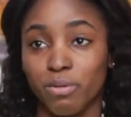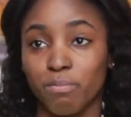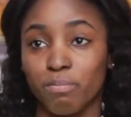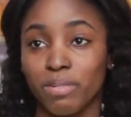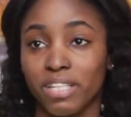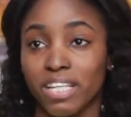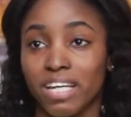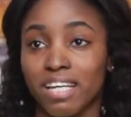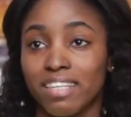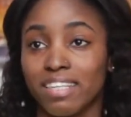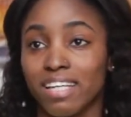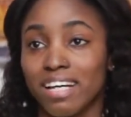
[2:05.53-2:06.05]
But
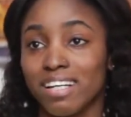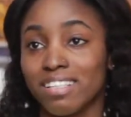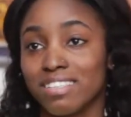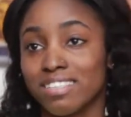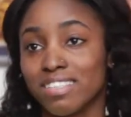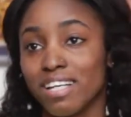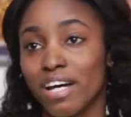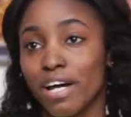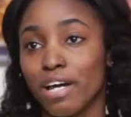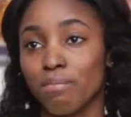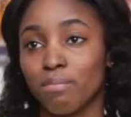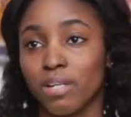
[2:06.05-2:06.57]
at that
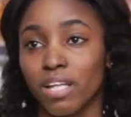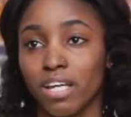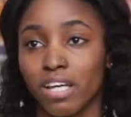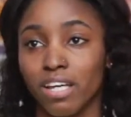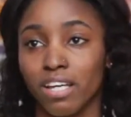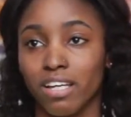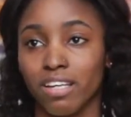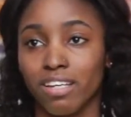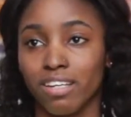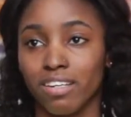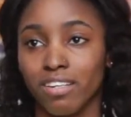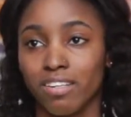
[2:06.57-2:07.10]
time,
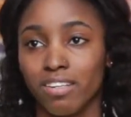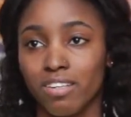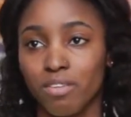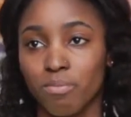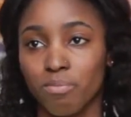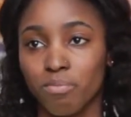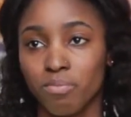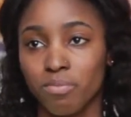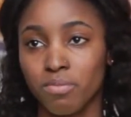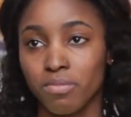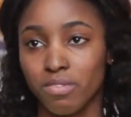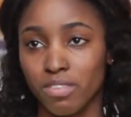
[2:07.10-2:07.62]
like,
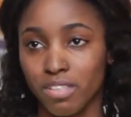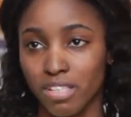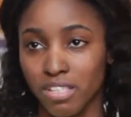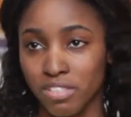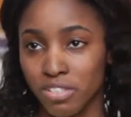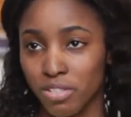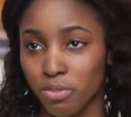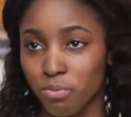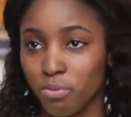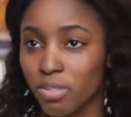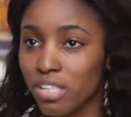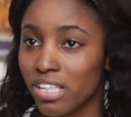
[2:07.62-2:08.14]
it
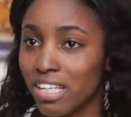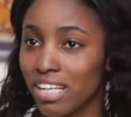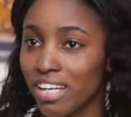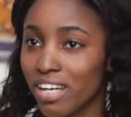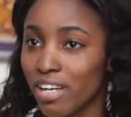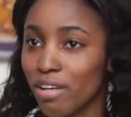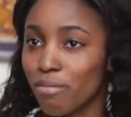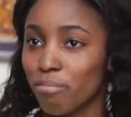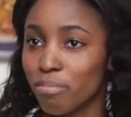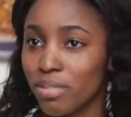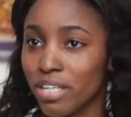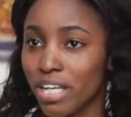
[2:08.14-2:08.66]
didn't really
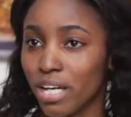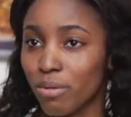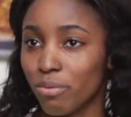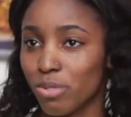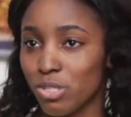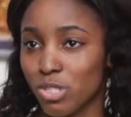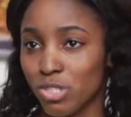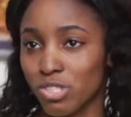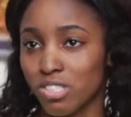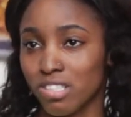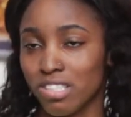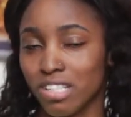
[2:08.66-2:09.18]
hit me. I was
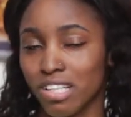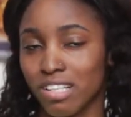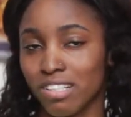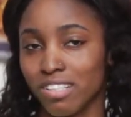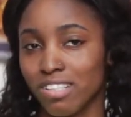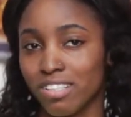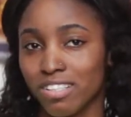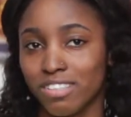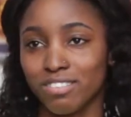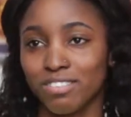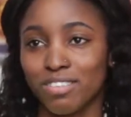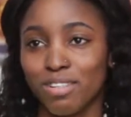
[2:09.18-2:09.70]
just like,
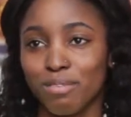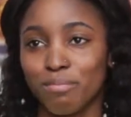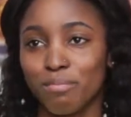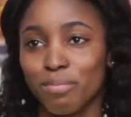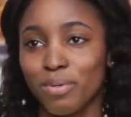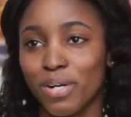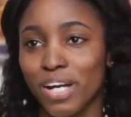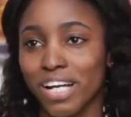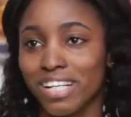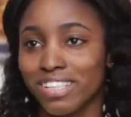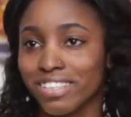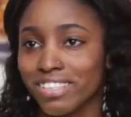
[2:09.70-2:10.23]
oh, I'm
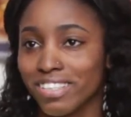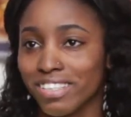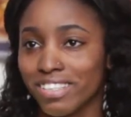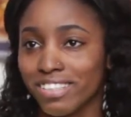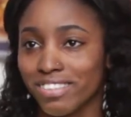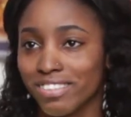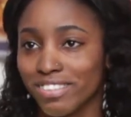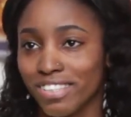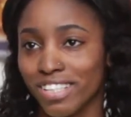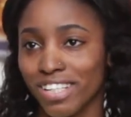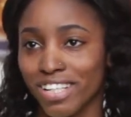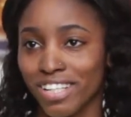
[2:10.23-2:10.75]
pregnant,
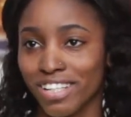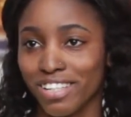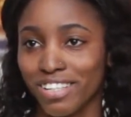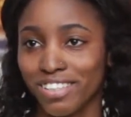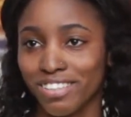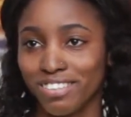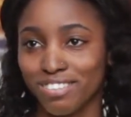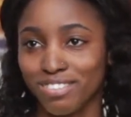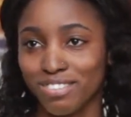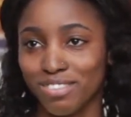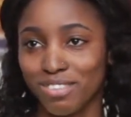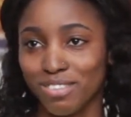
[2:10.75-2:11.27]
like,
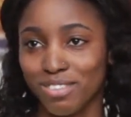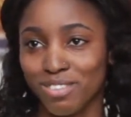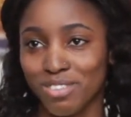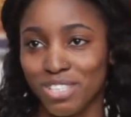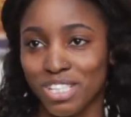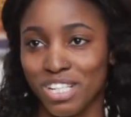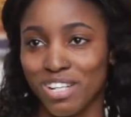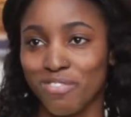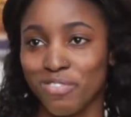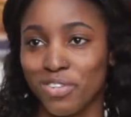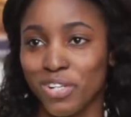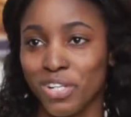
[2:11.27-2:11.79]

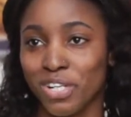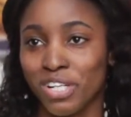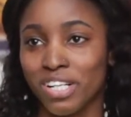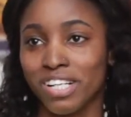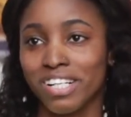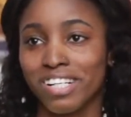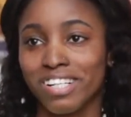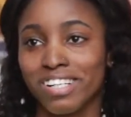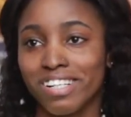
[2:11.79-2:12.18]
whatever.